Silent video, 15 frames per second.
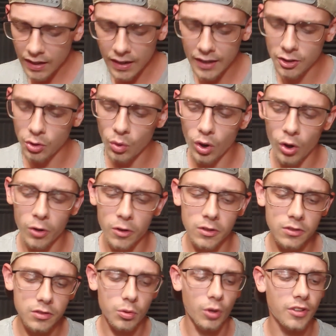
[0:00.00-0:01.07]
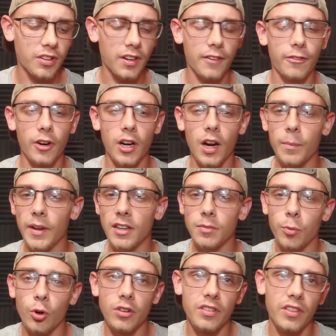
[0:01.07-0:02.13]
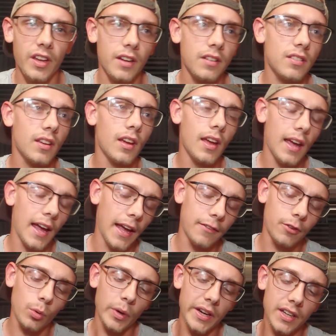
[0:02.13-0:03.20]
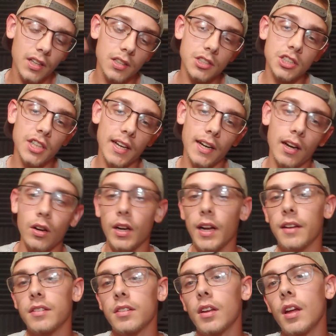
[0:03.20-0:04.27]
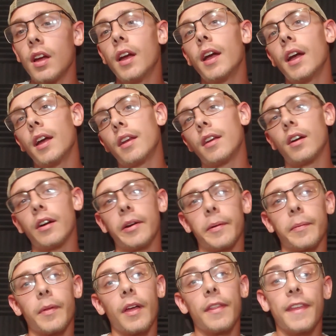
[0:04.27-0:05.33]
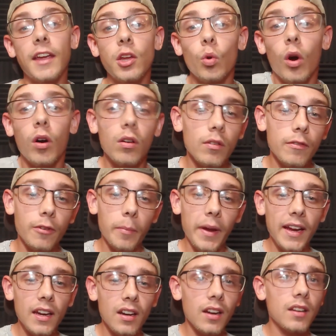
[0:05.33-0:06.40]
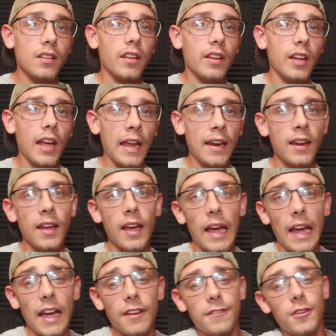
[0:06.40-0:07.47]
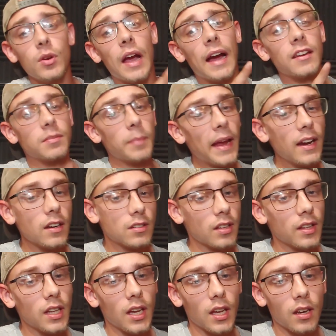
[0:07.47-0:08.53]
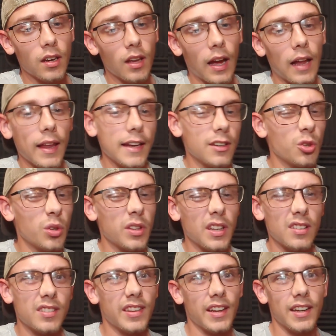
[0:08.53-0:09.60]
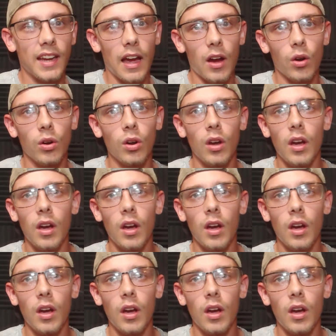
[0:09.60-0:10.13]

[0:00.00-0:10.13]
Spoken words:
I do all sorts of different combat sports things every week. Check it out, guys. And thank you all for making it to the end. If you guys made it to the end, I like doing this thing now.